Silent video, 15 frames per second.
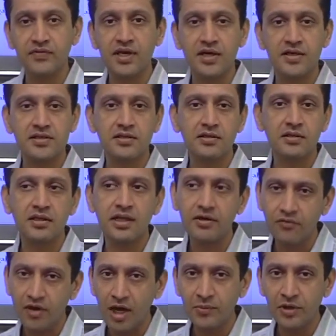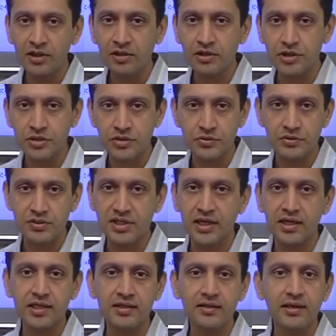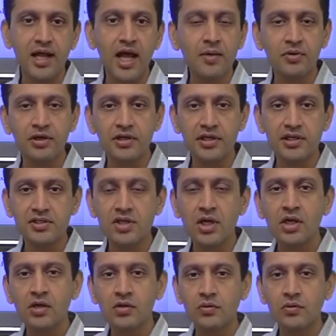there are certain environmental issues and legal liabilities,